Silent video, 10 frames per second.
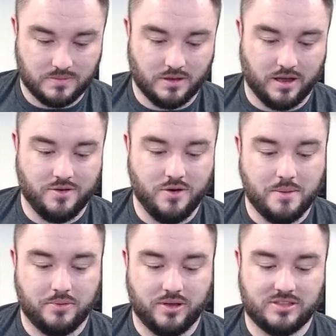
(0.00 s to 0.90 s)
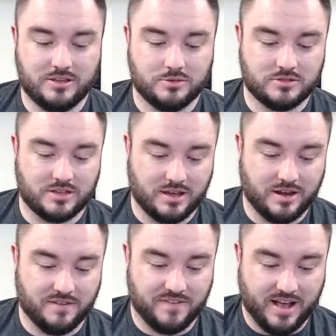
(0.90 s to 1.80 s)
I know I played these ones like kind
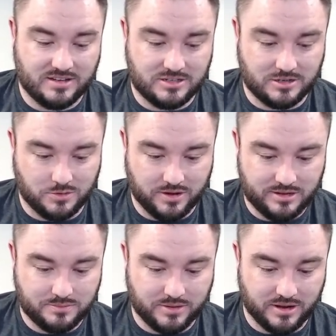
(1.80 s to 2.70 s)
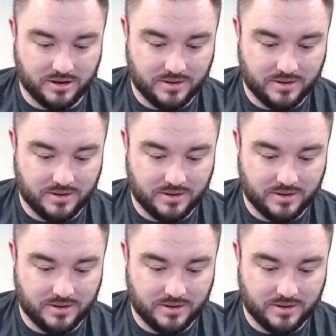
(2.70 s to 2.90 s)
of fast and quick, but